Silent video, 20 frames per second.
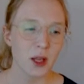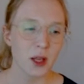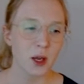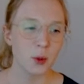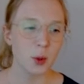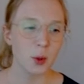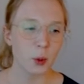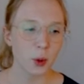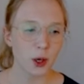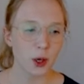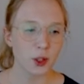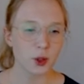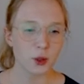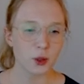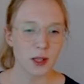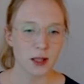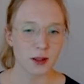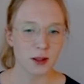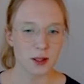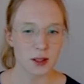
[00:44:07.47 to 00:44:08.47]
We want to
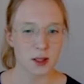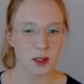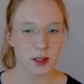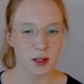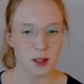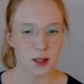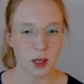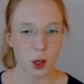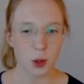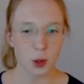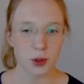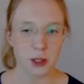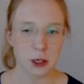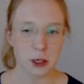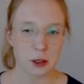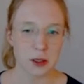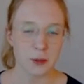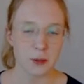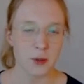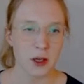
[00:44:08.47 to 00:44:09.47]
get this list out
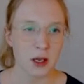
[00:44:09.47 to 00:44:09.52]
there.